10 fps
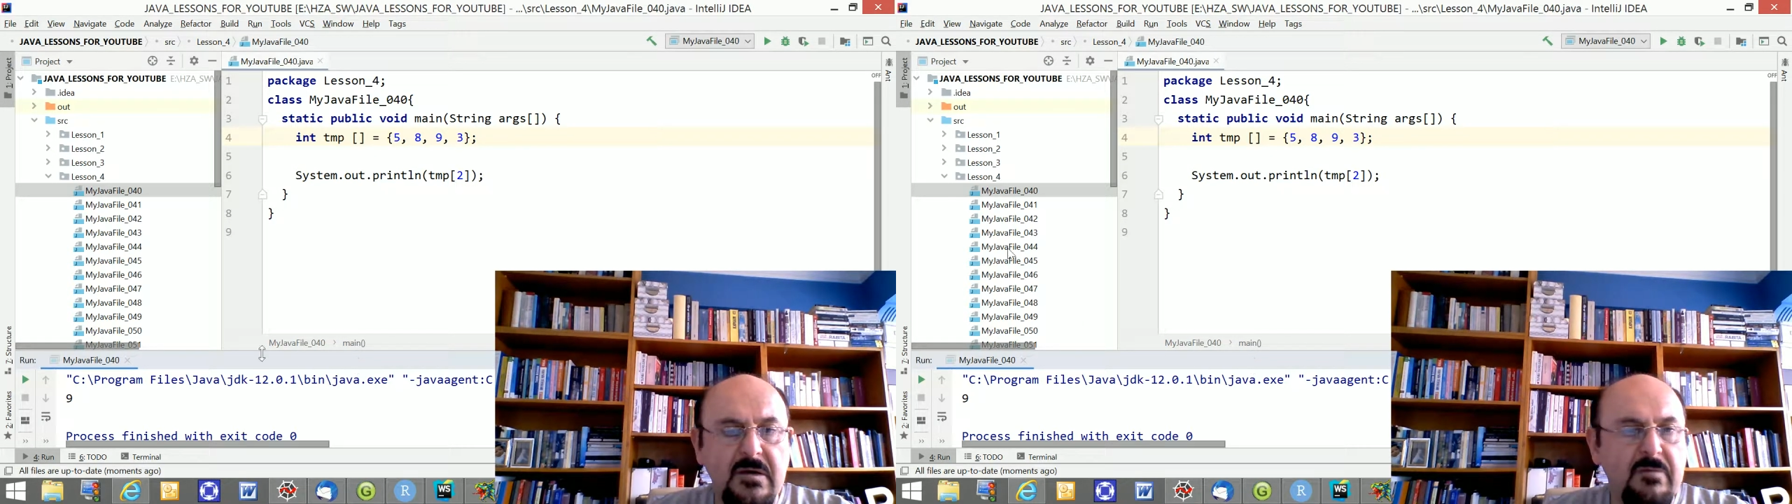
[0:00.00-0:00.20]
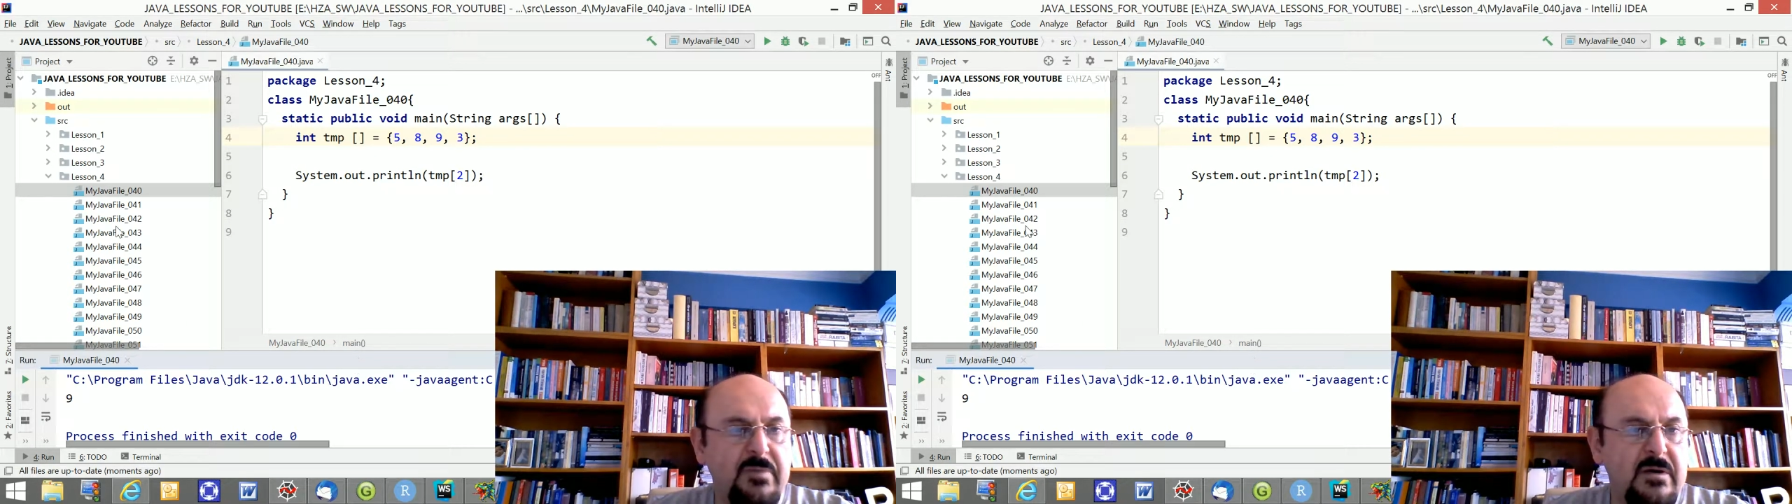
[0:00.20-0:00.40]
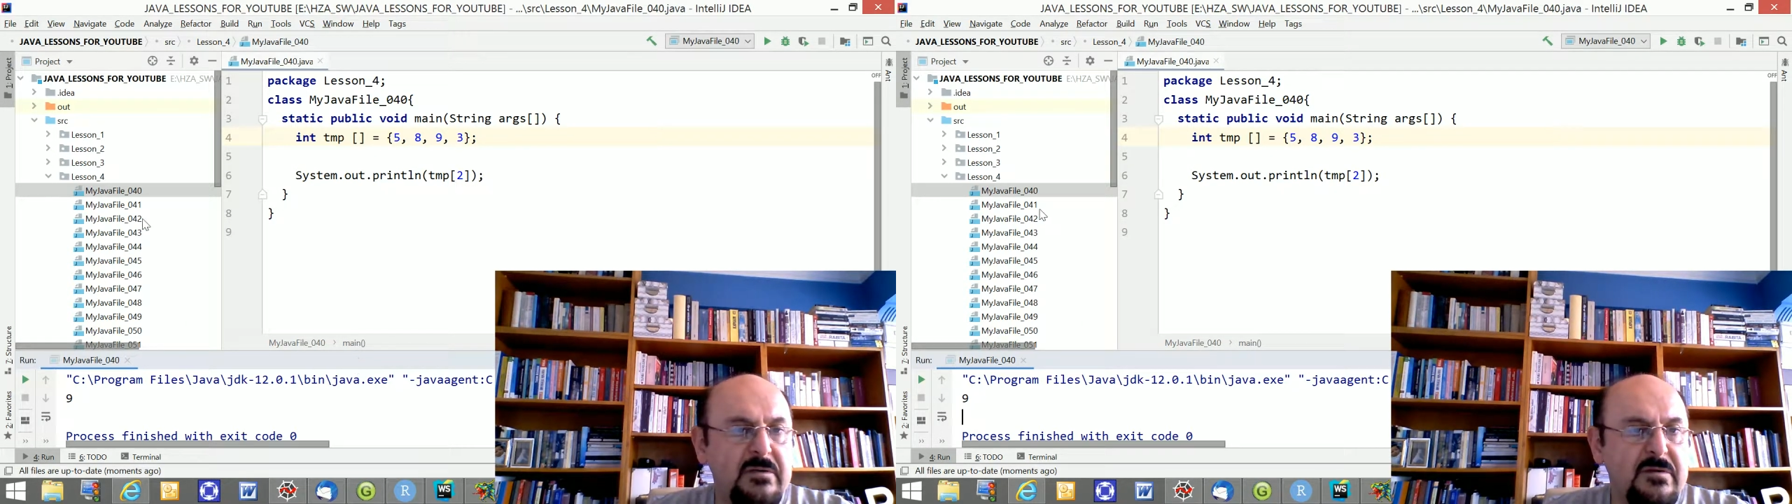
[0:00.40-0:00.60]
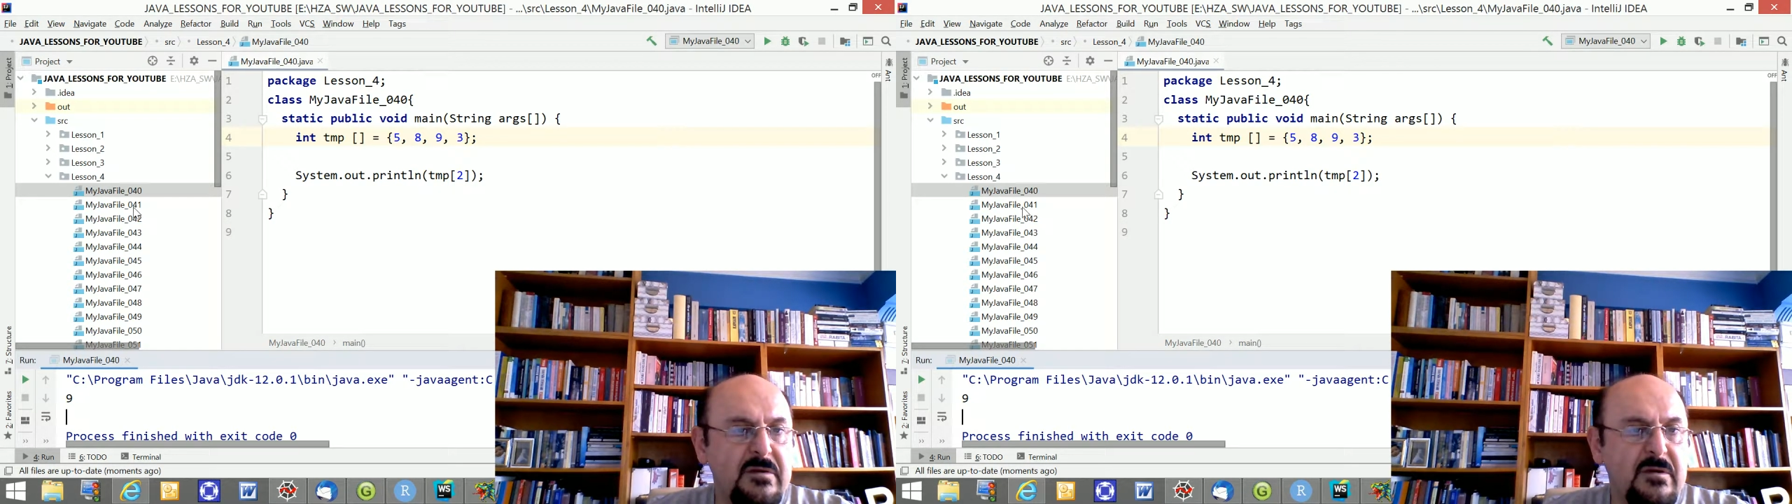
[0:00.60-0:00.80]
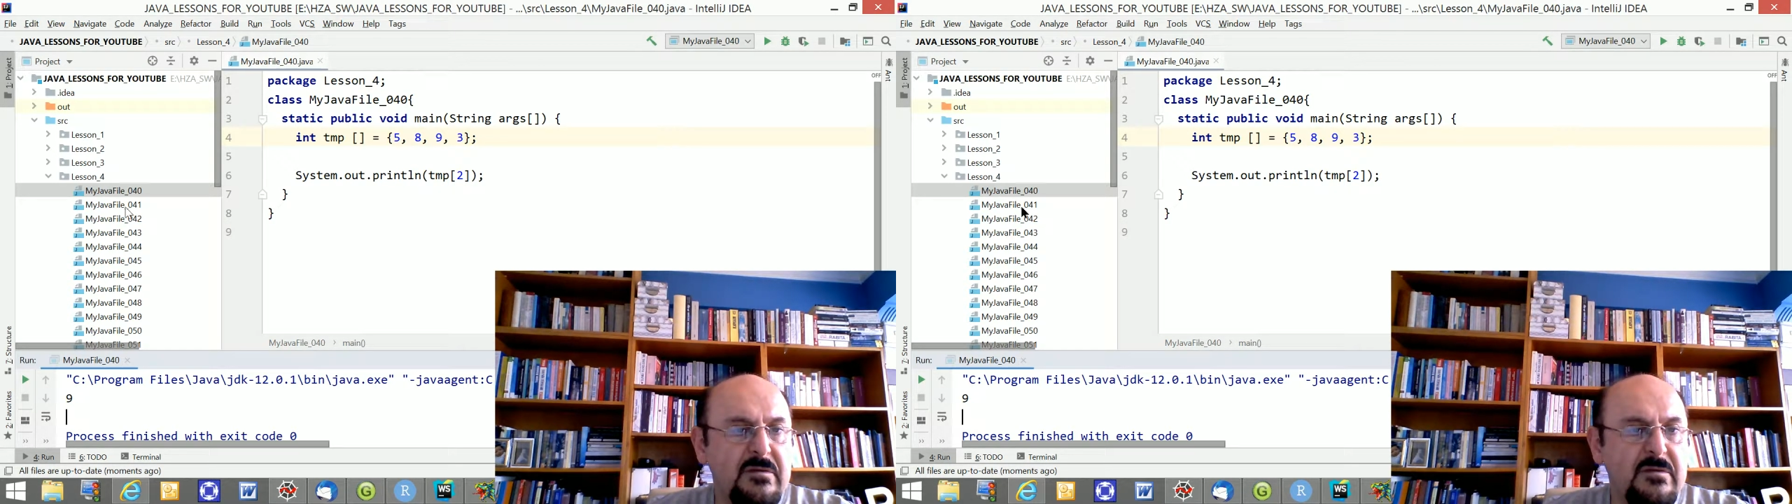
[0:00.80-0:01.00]
about
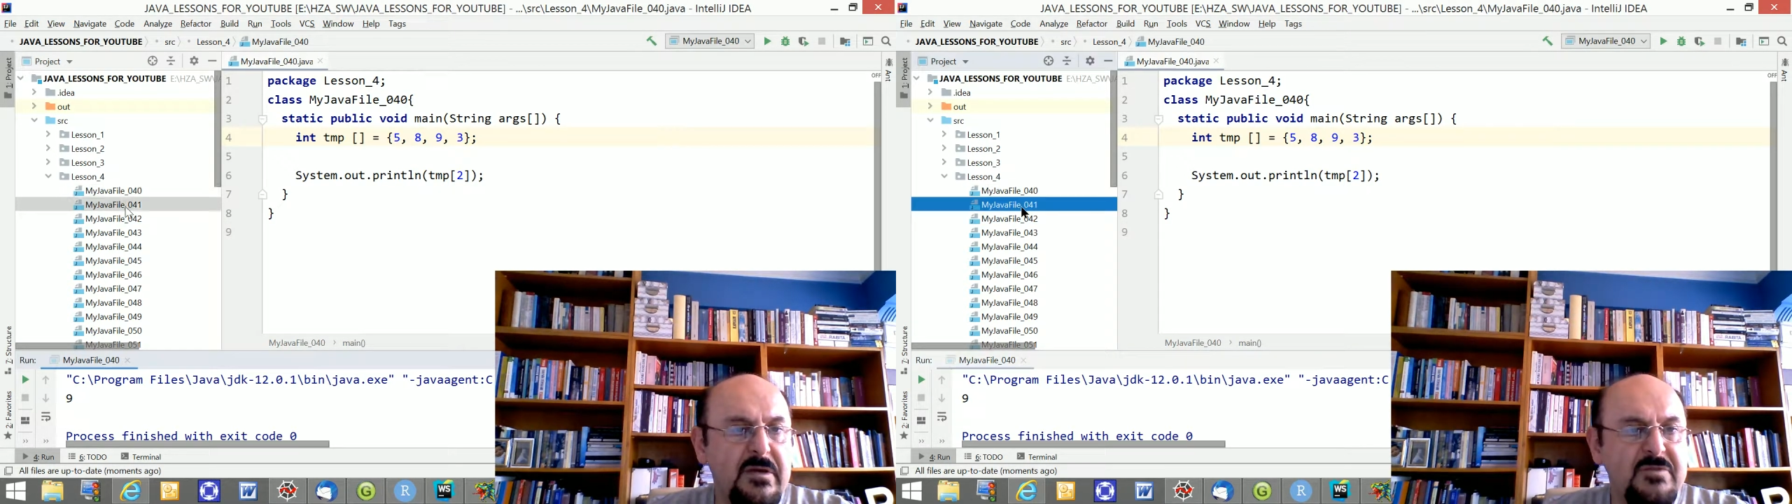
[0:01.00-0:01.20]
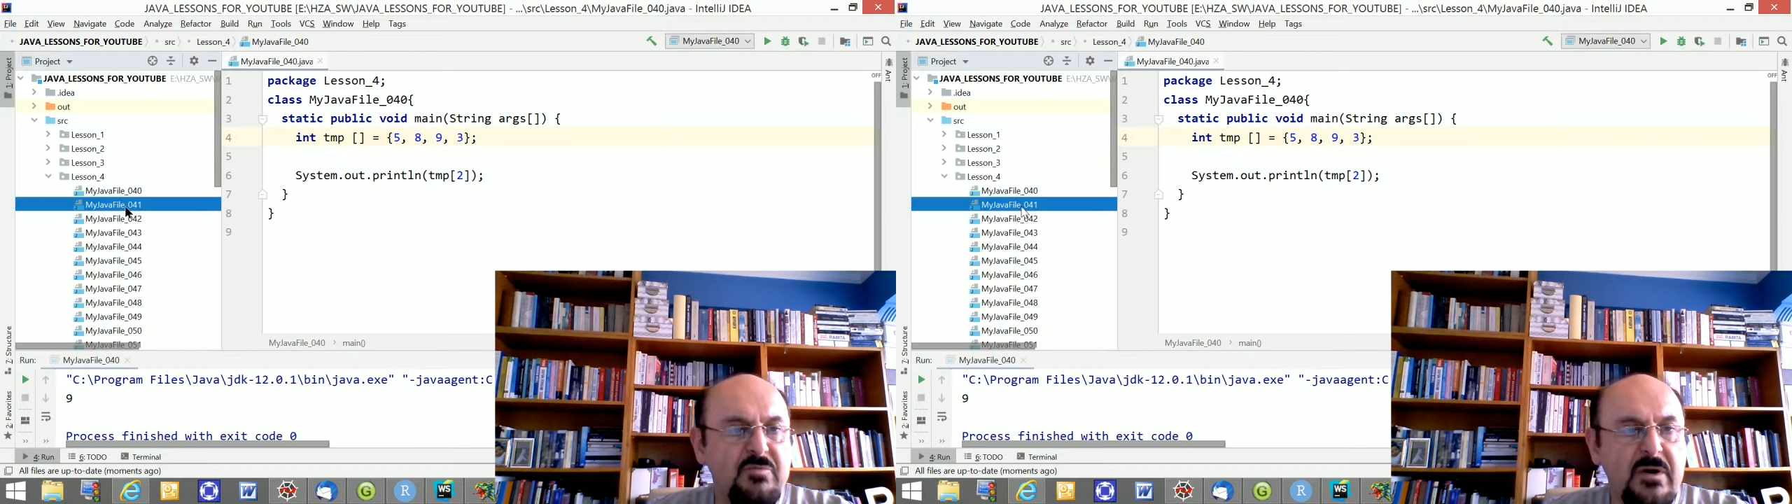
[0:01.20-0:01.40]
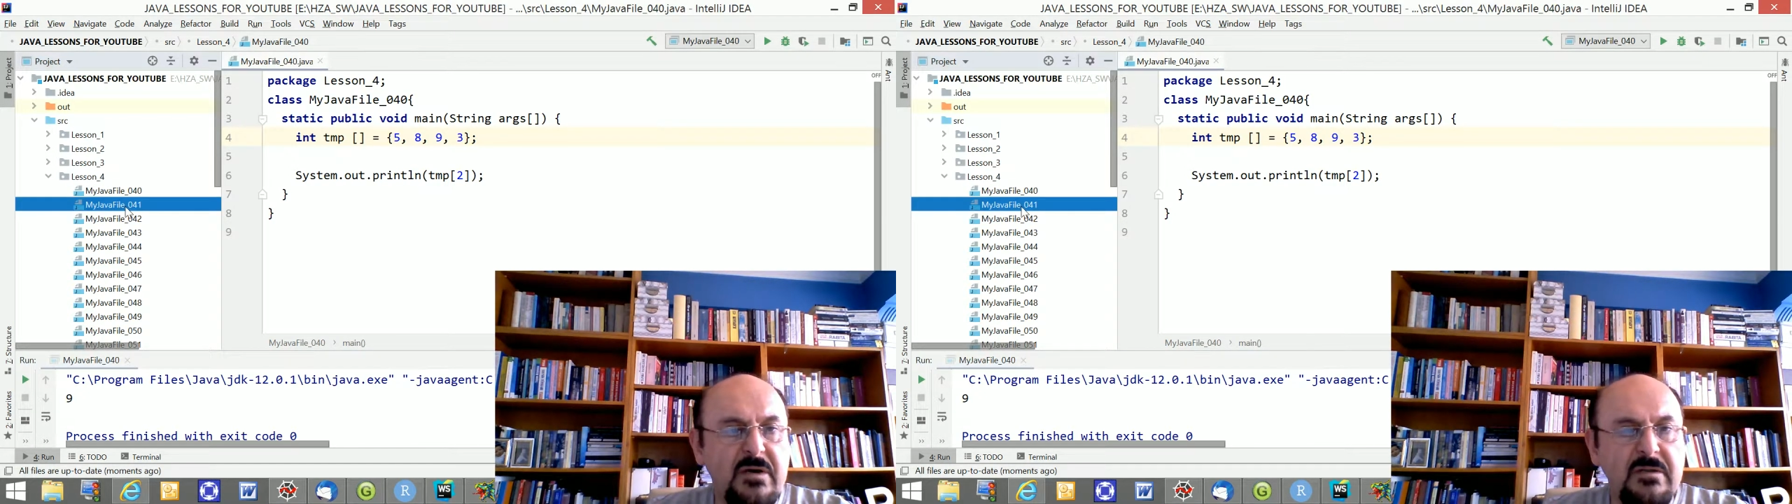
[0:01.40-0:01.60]
the next one?